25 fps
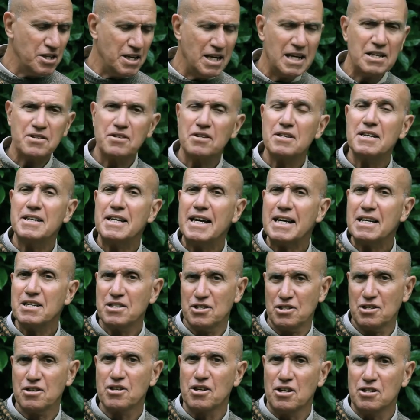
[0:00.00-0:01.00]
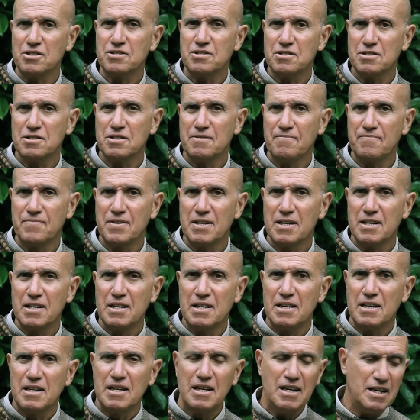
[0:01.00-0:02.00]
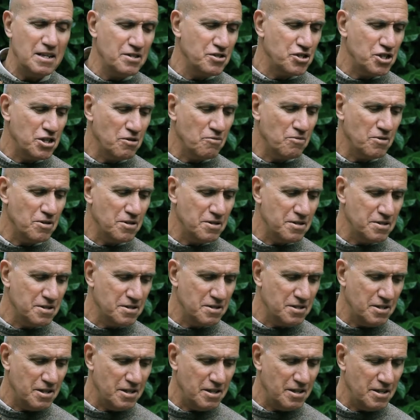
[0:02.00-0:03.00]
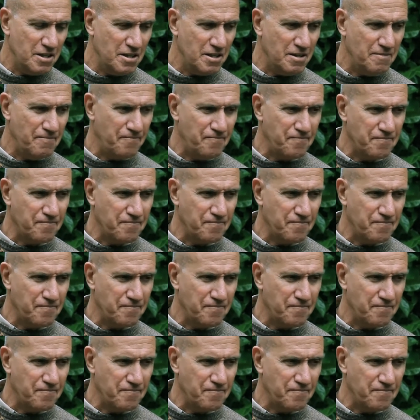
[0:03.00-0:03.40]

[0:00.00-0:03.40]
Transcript: had her legs crossed and she was uh,